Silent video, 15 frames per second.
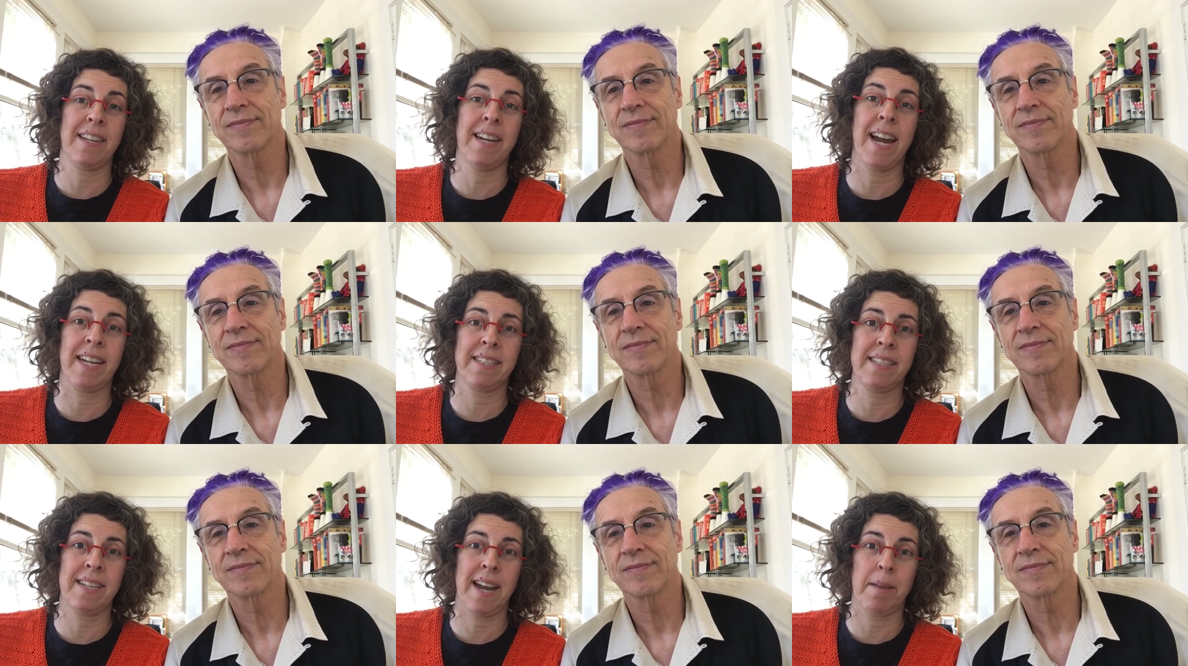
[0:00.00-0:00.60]
Speaker 1: the
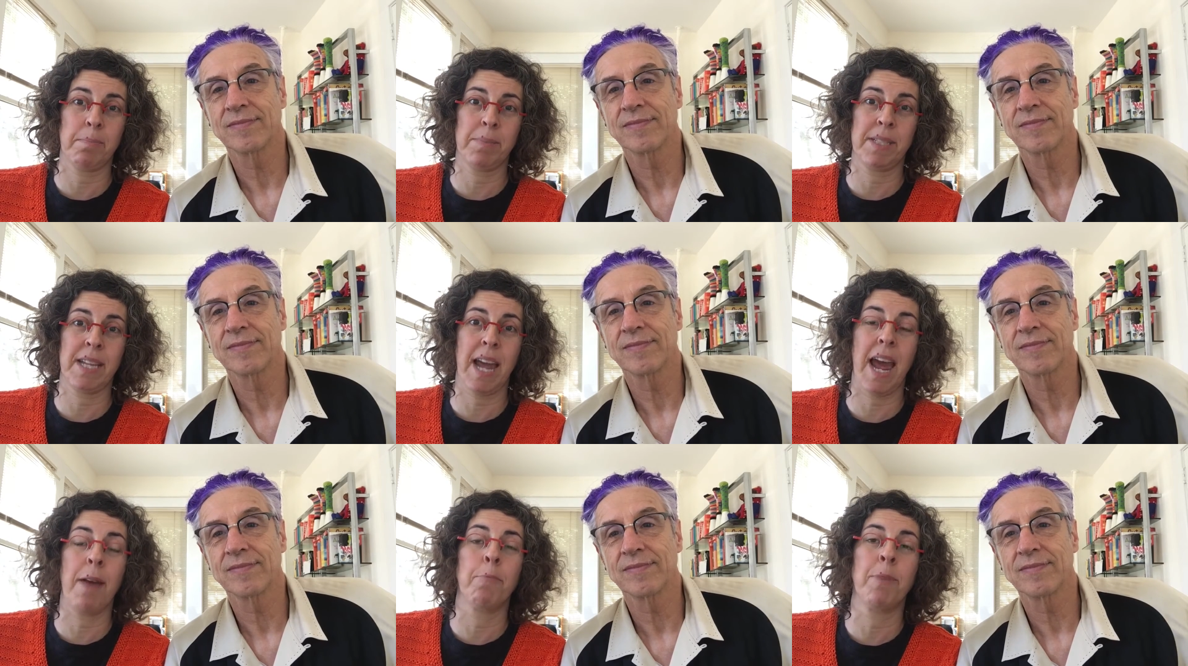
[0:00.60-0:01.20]
next steps.
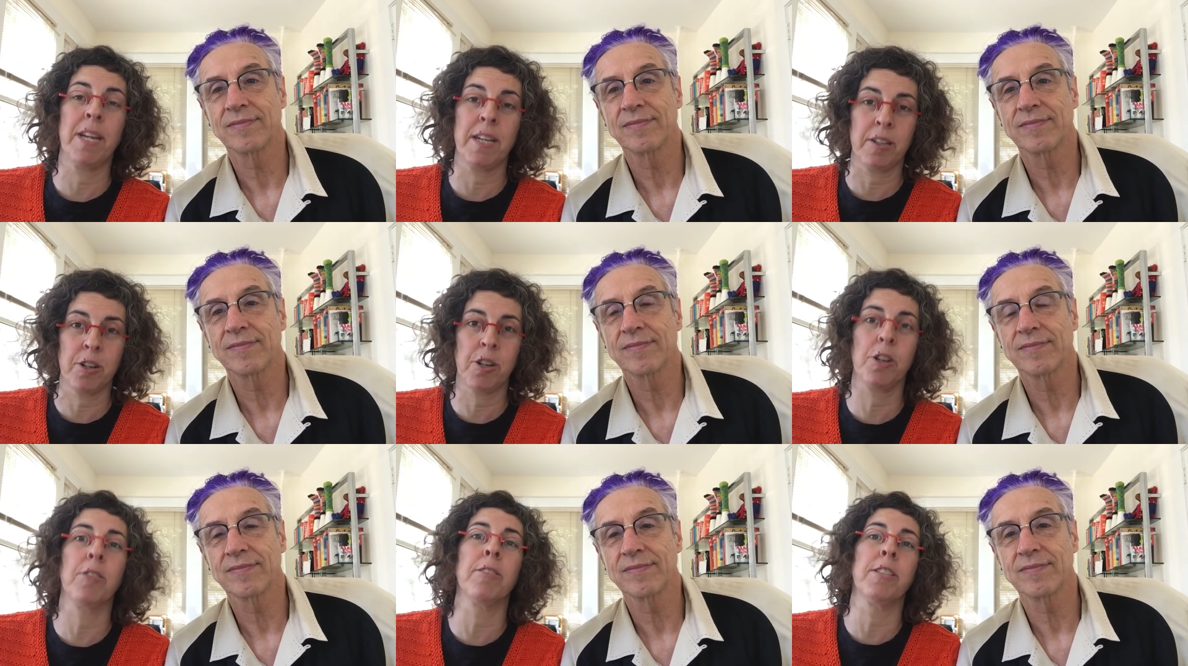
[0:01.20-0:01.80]
And we
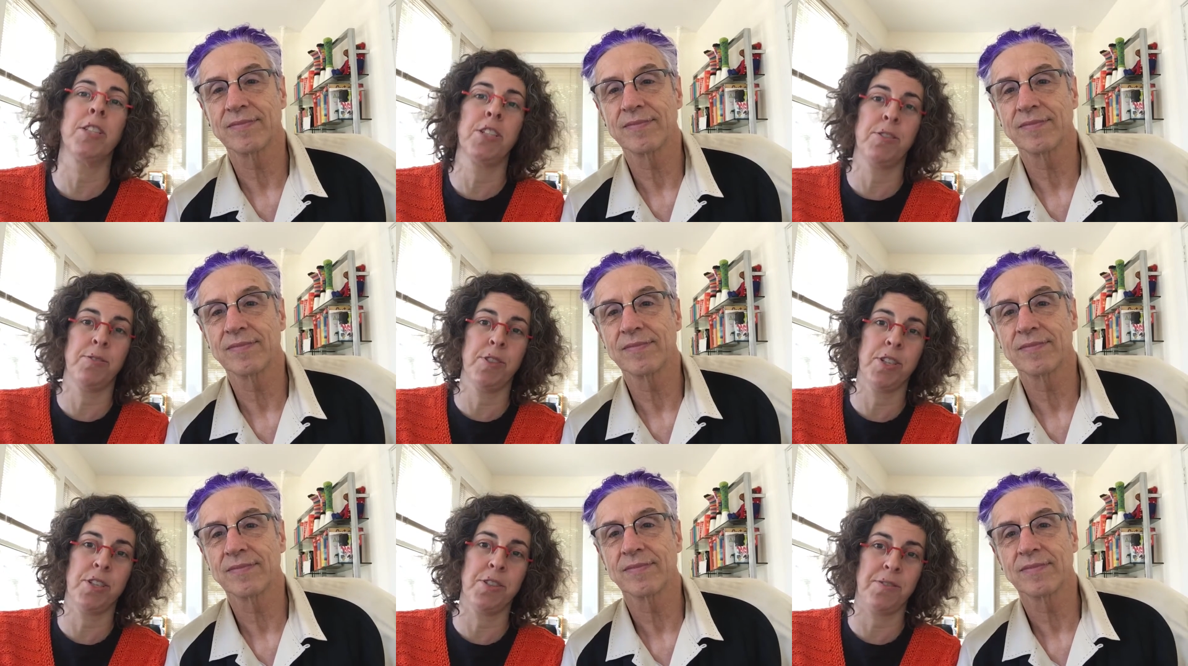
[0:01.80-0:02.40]
encourage you
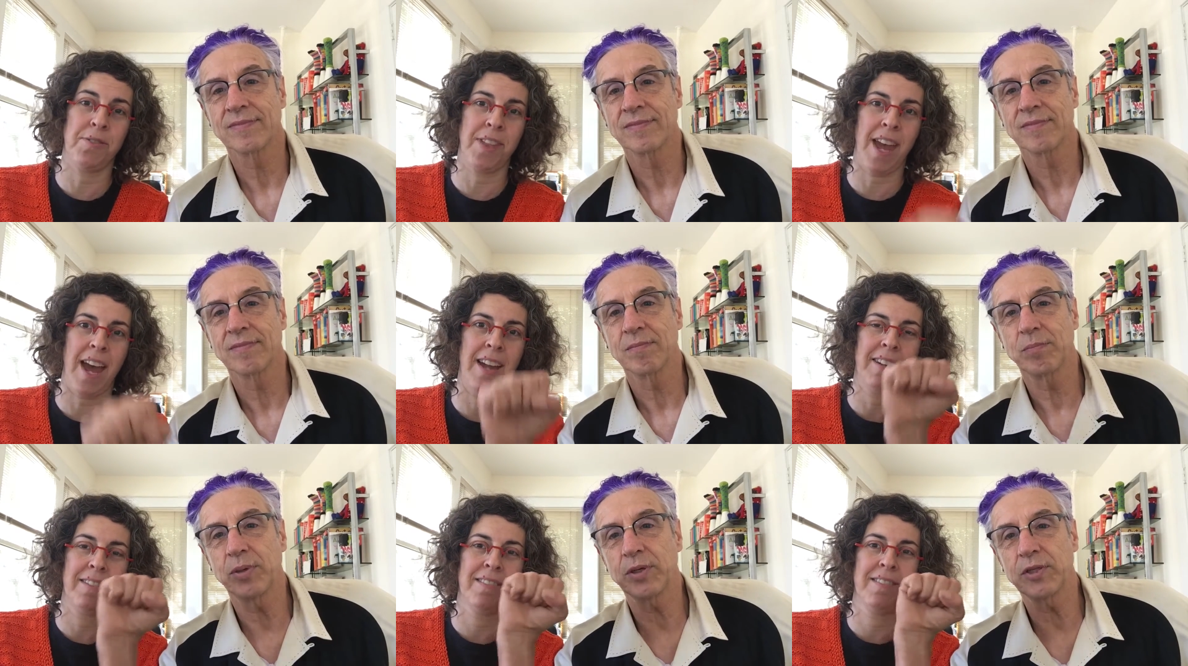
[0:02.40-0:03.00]
to do that.
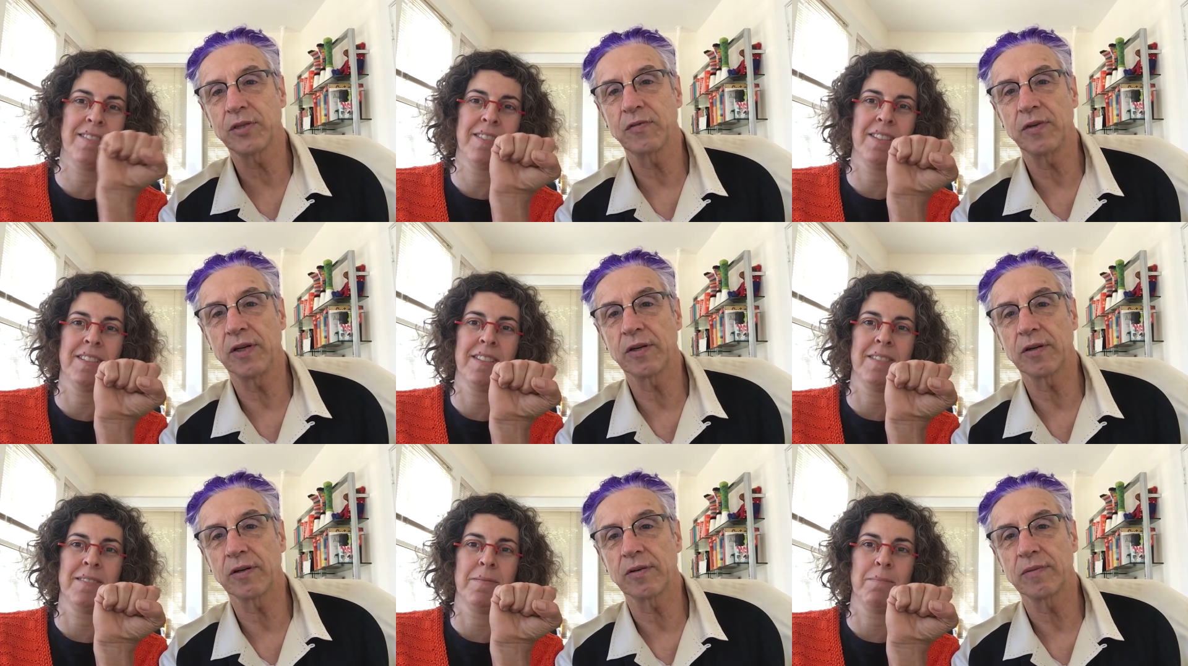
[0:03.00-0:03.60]

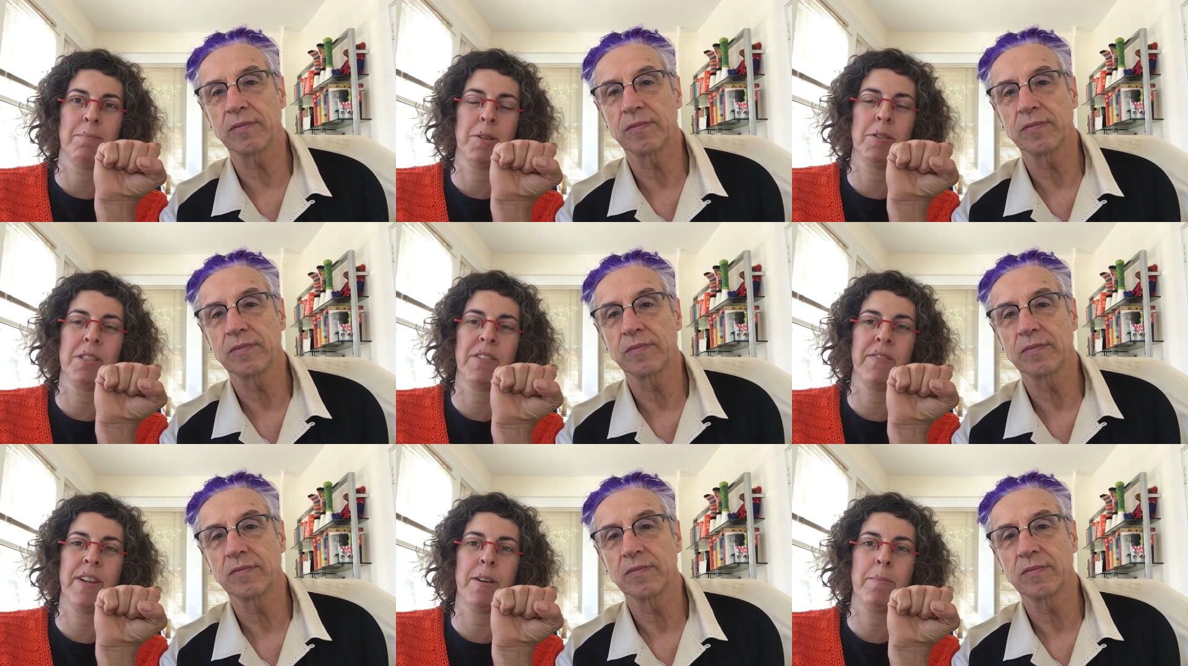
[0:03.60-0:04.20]
Speaker 2: Persevere.
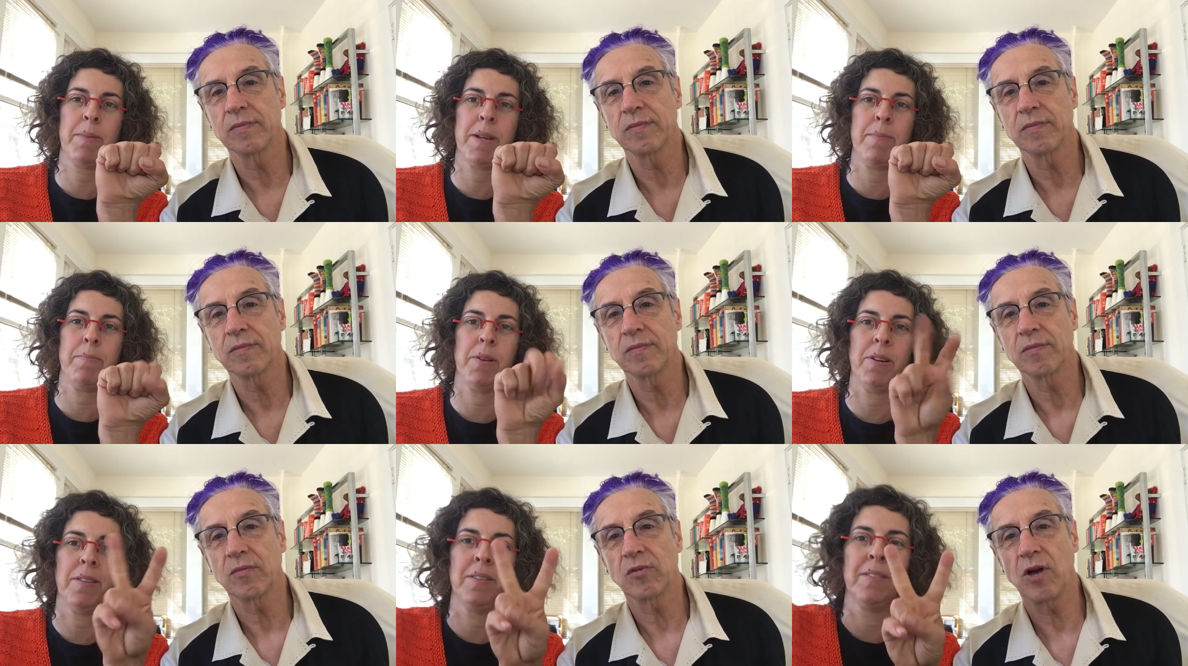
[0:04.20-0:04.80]
Speaker 1: Persevere,
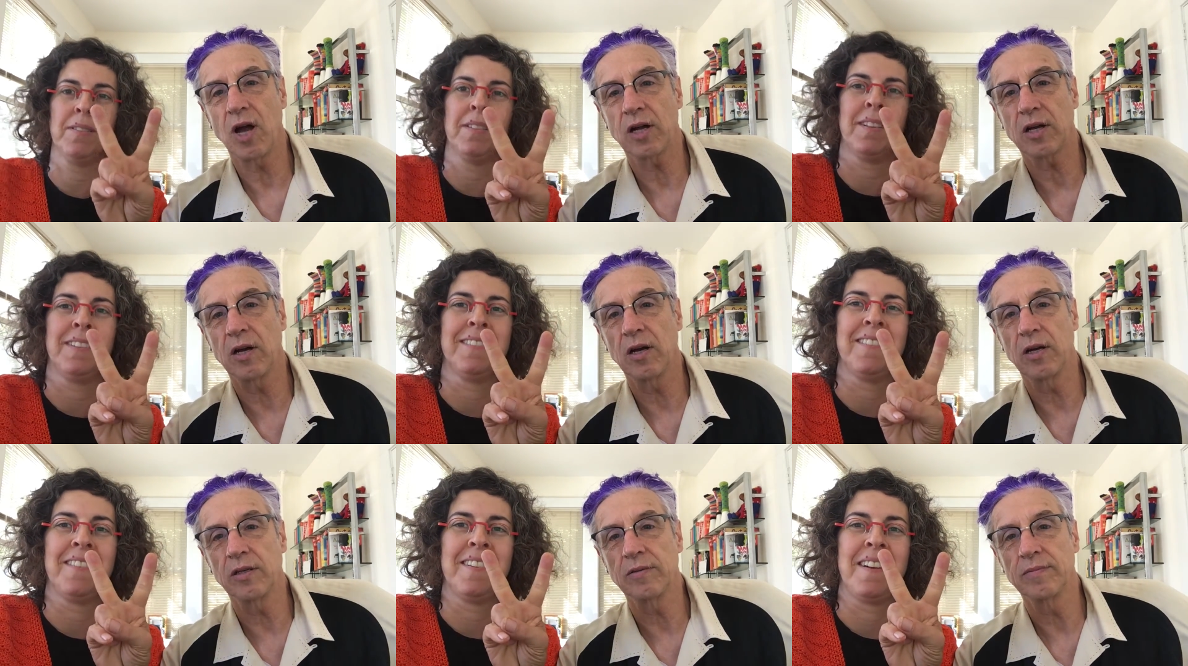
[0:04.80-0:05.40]
people.
Speaker 2: Rock
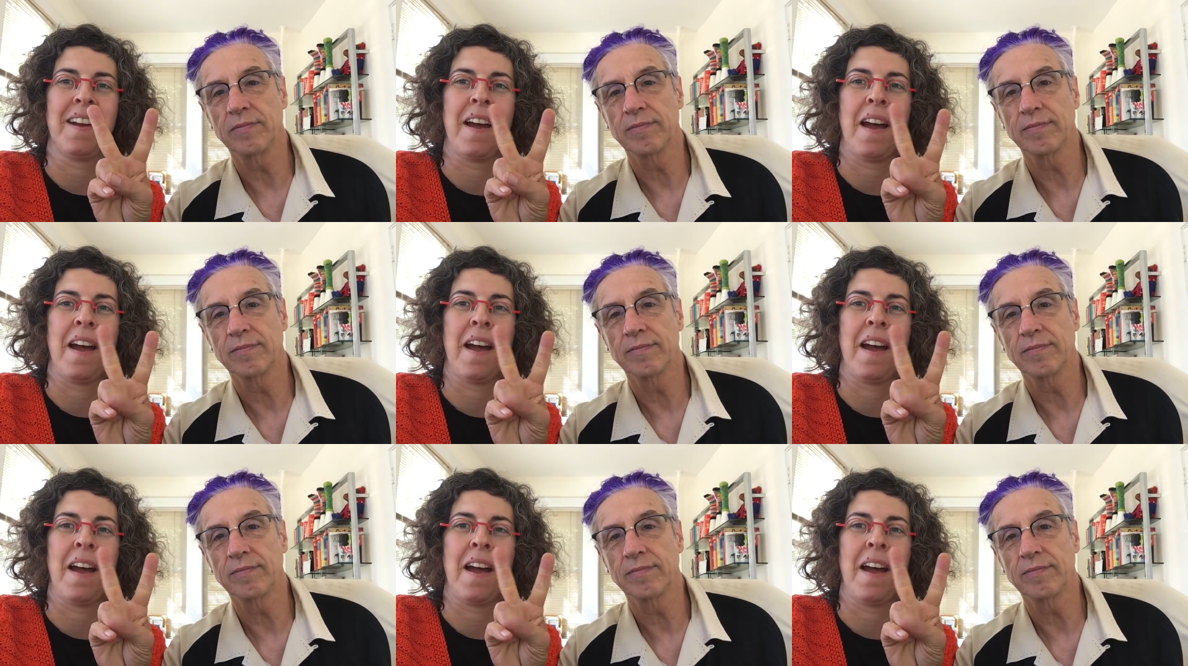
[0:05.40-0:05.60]
on.